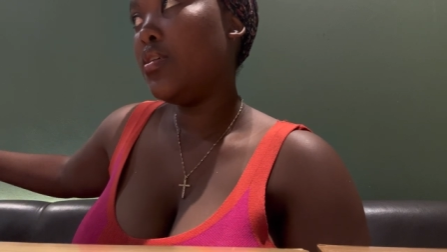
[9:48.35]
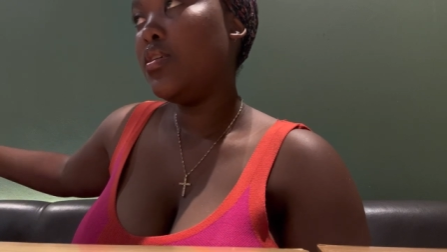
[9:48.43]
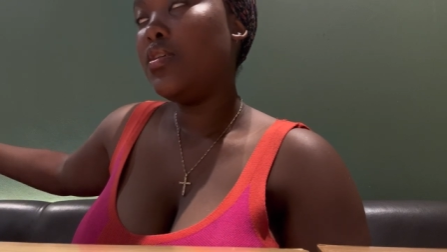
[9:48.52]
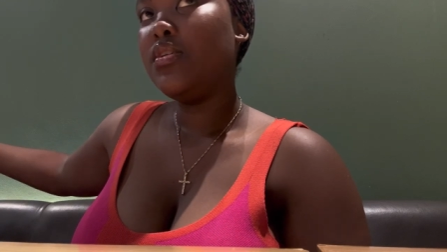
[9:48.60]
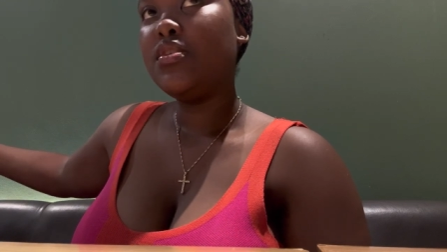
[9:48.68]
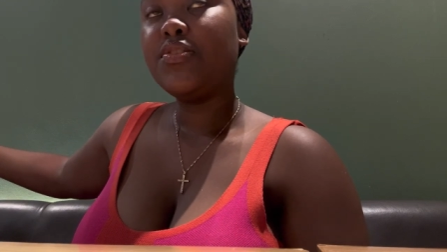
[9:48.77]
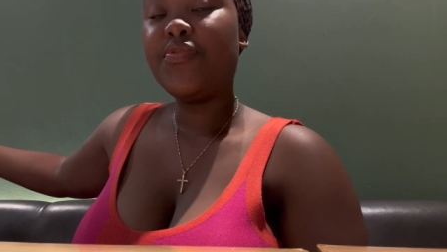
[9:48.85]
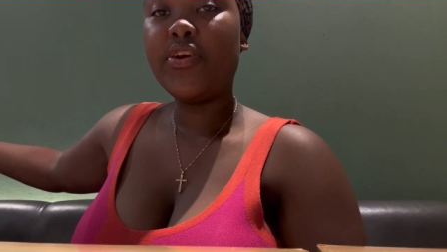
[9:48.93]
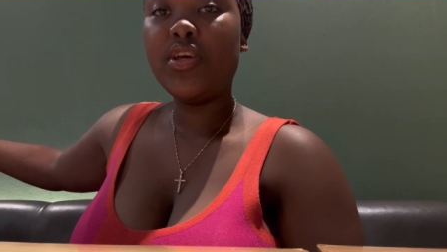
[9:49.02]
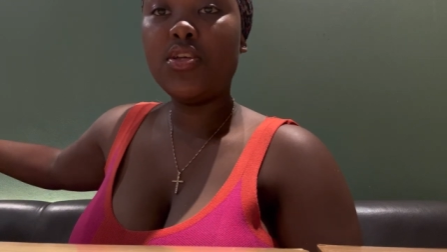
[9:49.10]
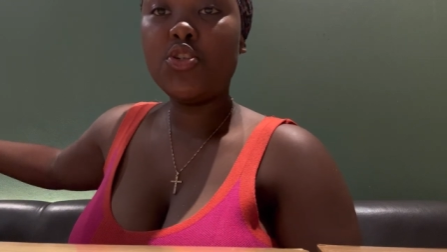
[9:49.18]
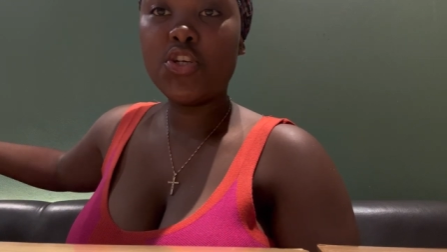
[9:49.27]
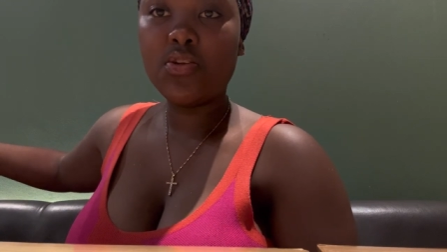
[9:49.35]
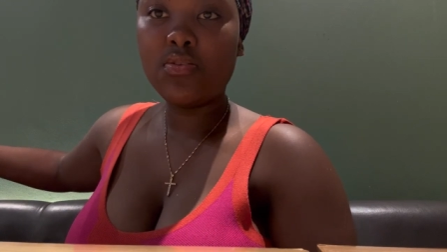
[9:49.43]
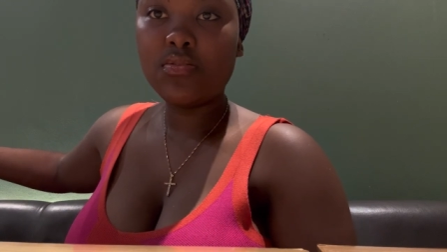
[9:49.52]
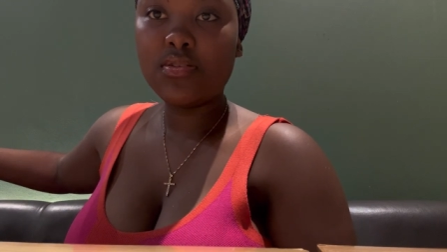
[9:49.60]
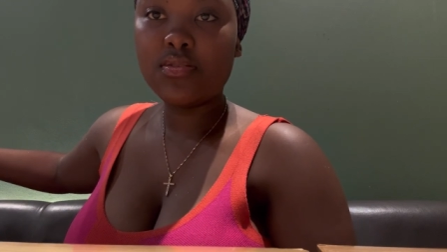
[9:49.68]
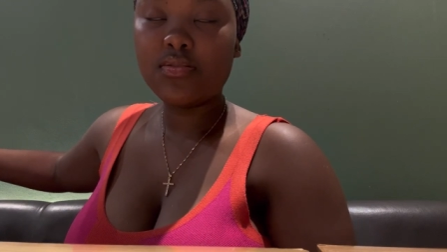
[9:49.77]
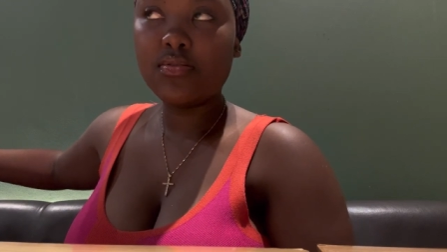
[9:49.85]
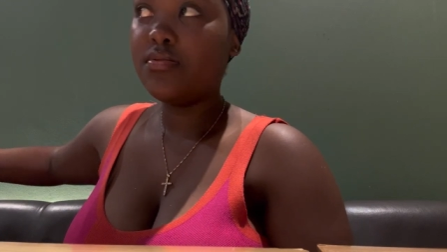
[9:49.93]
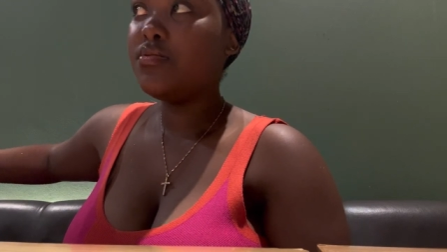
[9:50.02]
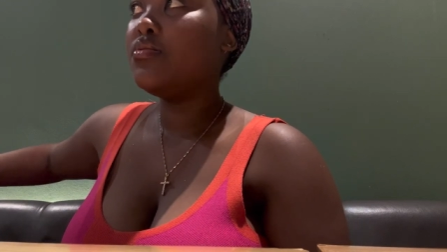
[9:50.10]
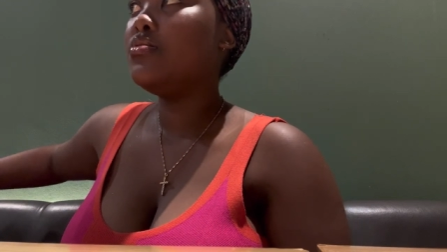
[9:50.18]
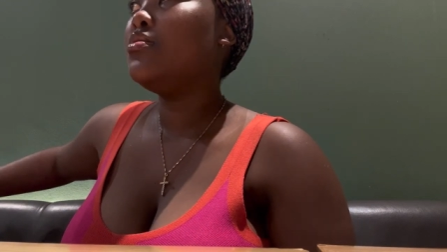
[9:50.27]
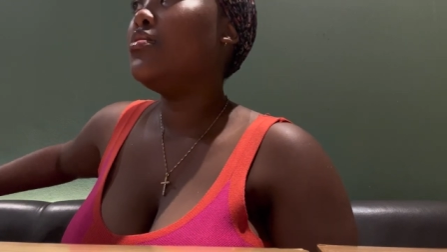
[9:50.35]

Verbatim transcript: I'm trying to put you on game, but you want a